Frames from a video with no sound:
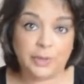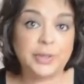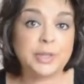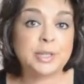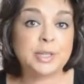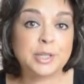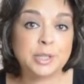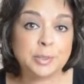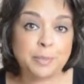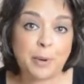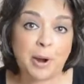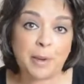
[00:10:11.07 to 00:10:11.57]

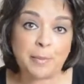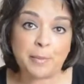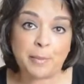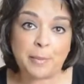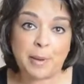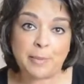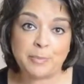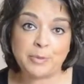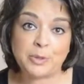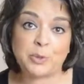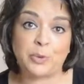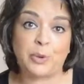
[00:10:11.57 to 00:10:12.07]
This is the part my
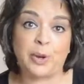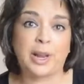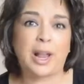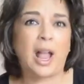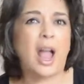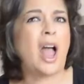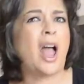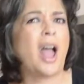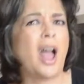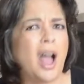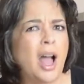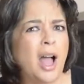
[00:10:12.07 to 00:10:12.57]
mom's going,
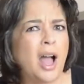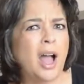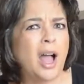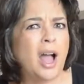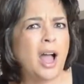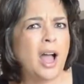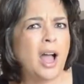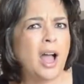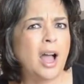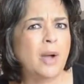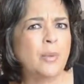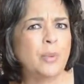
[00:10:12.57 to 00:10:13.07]

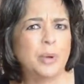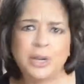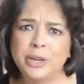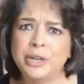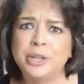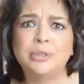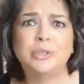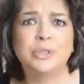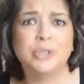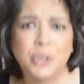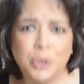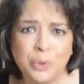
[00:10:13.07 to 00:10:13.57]
what are
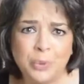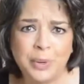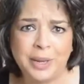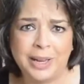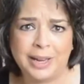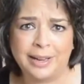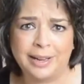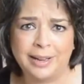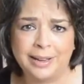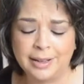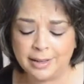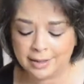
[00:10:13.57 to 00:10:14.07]
you
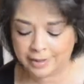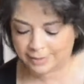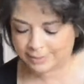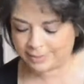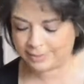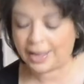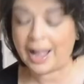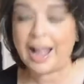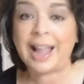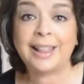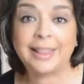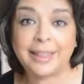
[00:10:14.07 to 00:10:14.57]
doing?
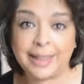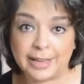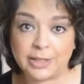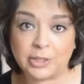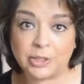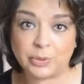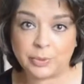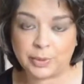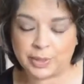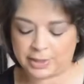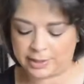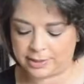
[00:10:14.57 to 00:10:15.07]
I like
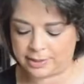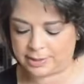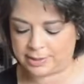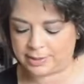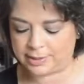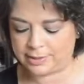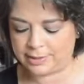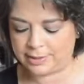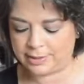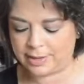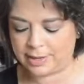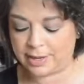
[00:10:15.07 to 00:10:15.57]
doing
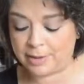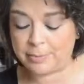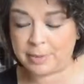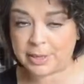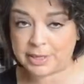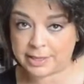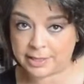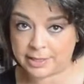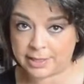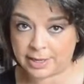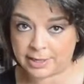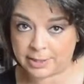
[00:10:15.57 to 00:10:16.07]
this. It
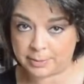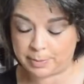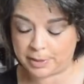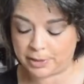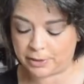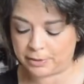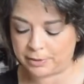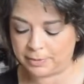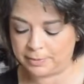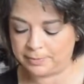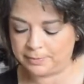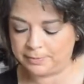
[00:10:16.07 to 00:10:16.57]
makes it taste
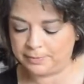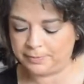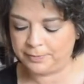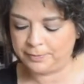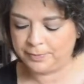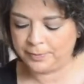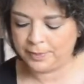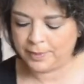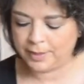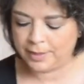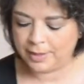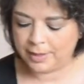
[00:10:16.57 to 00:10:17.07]
better.
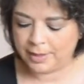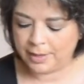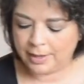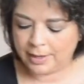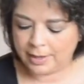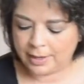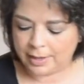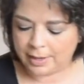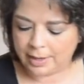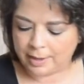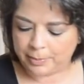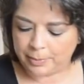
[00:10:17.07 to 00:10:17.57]

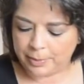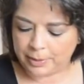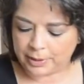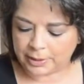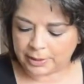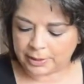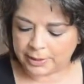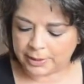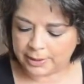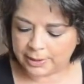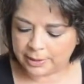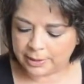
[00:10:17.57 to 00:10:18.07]
And put a
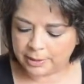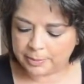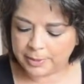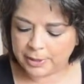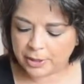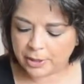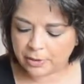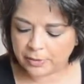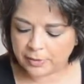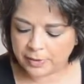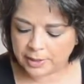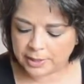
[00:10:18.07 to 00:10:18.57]
little
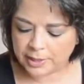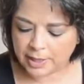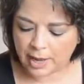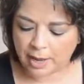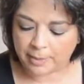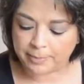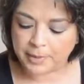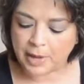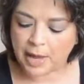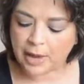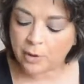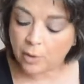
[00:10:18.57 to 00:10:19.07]
bit over the
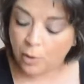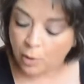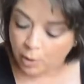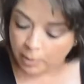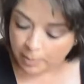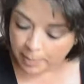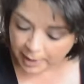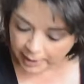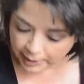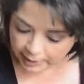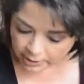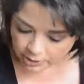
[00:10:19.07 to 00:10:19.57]
top, not a whole
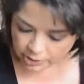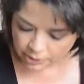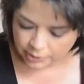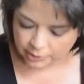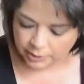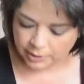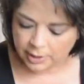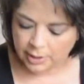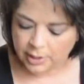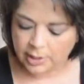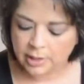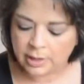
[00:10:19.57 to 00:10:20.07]
bunch.
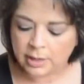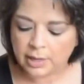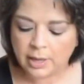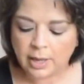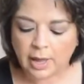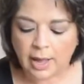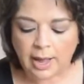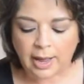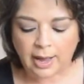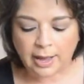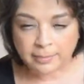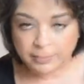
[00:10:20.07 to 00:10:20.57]

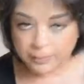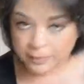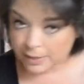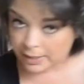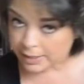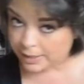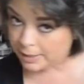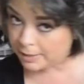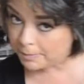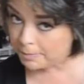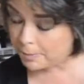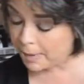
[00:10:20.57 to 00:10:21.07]
I'm
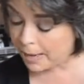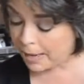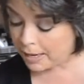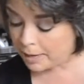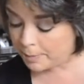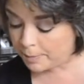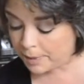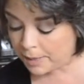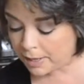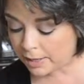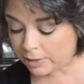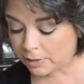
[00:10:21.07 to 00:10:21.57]
thinking
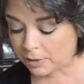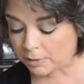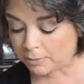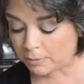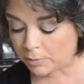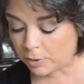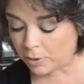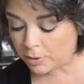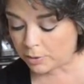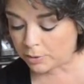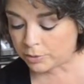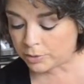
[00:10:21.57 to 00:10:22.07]
maybe at the
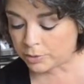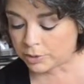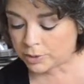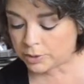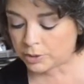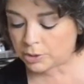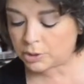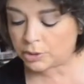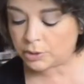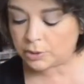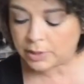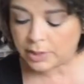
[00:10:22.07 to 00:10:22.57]

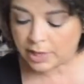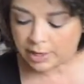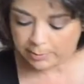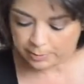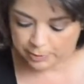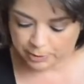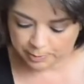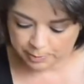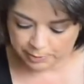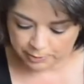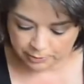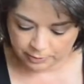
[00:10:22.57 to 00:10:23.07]
most 2
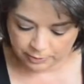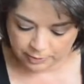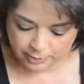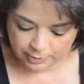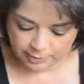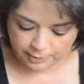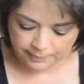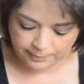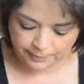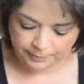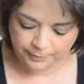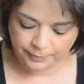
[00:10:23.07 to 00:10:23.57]
tablespoons.